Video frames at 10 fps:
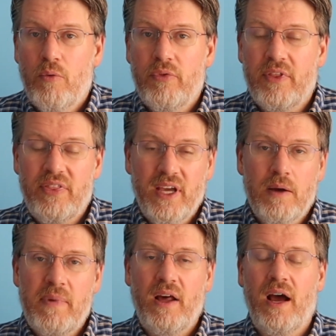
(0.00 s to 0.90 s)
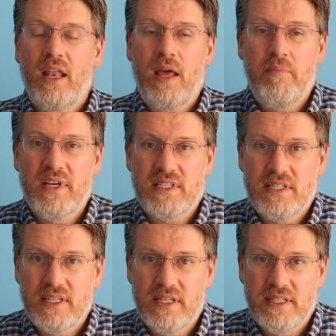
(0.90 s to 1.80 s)
The thing about online
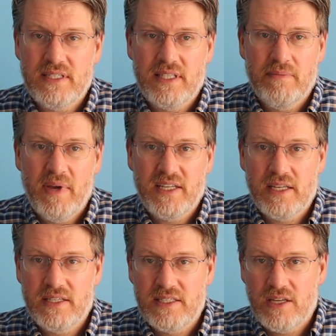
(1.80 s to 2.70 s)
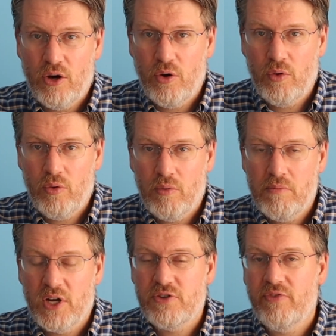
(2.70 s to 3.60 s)
businesses that makes it so
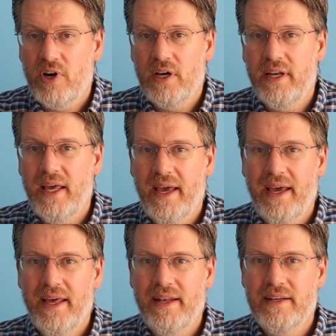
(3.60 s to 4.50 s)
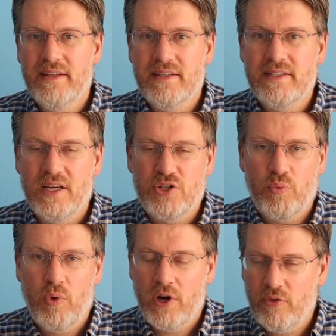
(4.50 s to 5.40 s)
much fun and such a
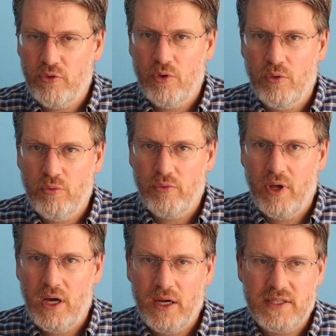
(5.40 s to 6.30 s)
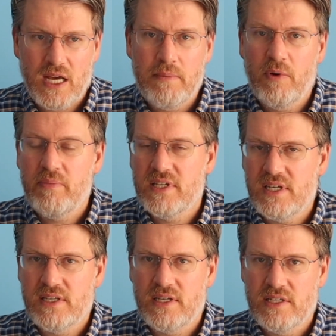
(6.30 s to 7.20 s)
wonderful type of
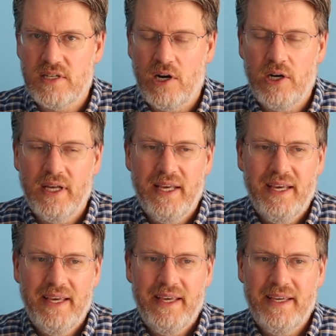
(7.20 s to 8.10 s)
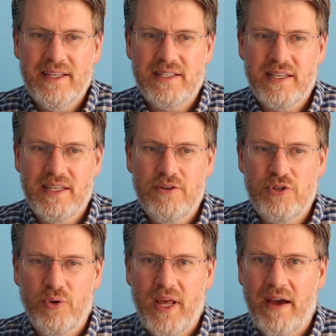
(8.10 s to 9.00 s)
business to start is you
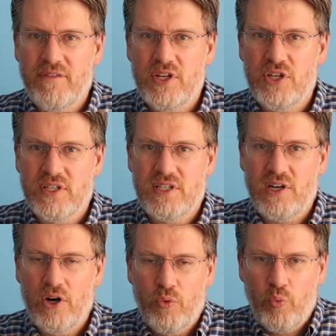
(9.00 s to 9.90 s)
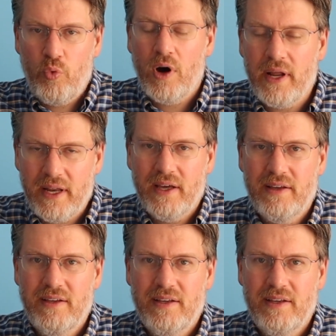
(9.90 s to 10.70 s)
don't have to just start one